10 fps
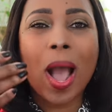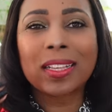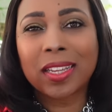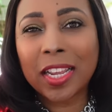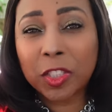
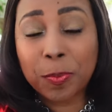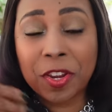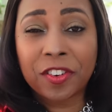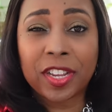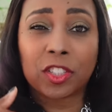as an
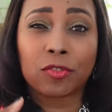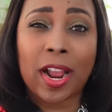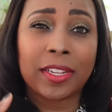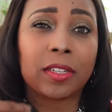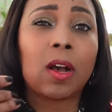experienced
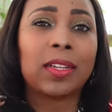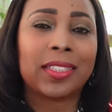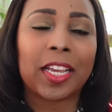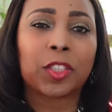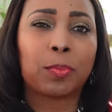writer on
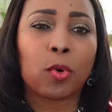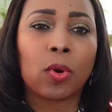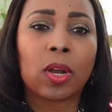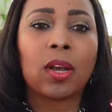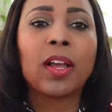
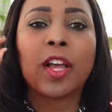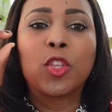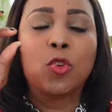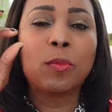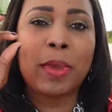TextBroker,
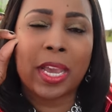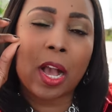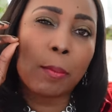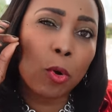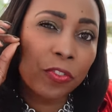you'll make
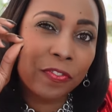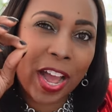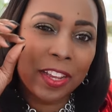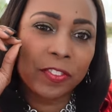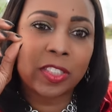about
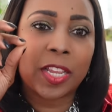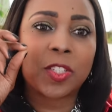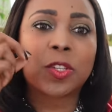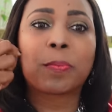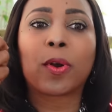five
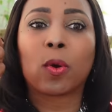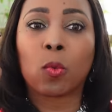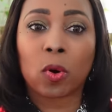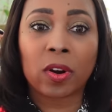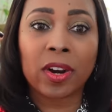cents per
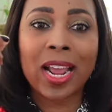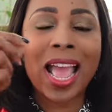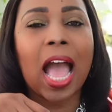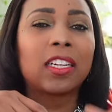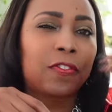word,
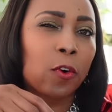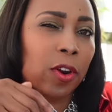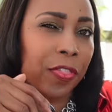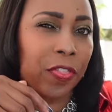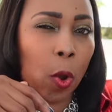and for
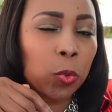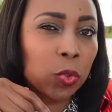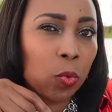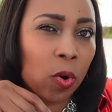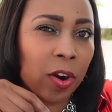a
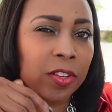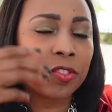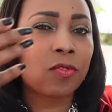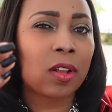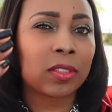thousand
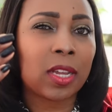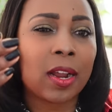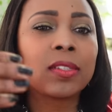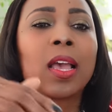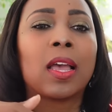words, rock
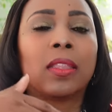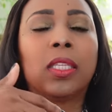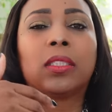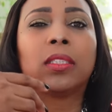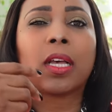stars,
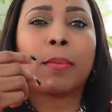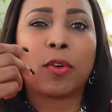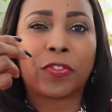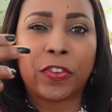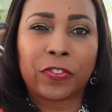this is
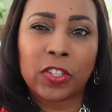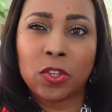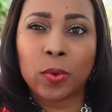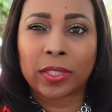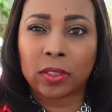about fifty U S